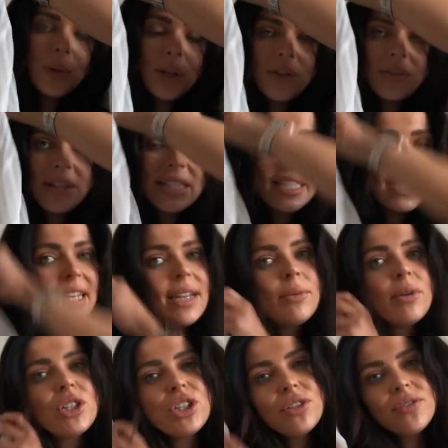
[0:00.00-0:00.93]

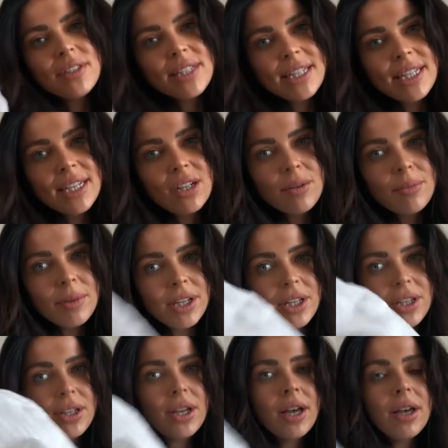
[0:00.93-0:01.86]
previously, which you've seen on
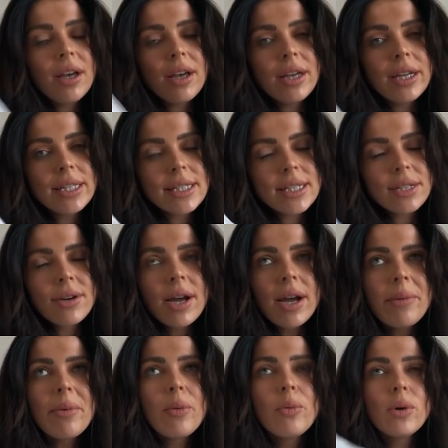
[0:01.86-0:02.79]
my
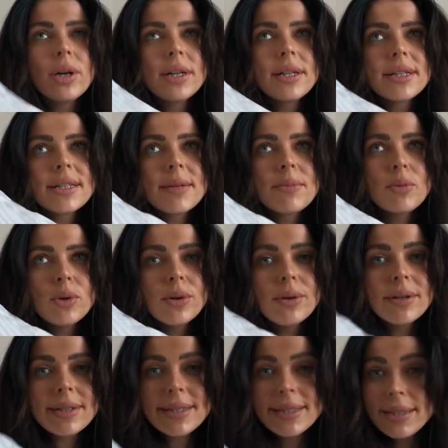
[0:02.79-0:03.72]
Instagram, was
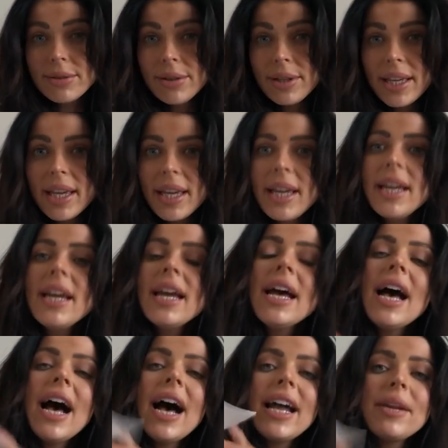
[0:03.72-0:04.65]
more silky
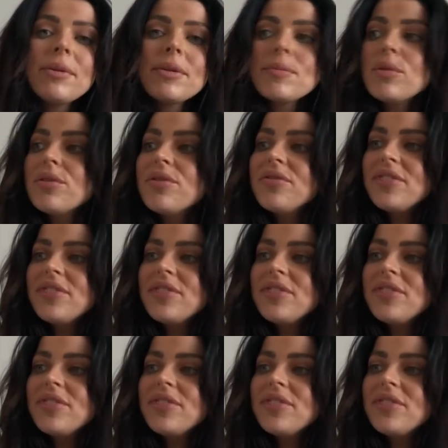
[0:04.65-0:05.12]
and it was more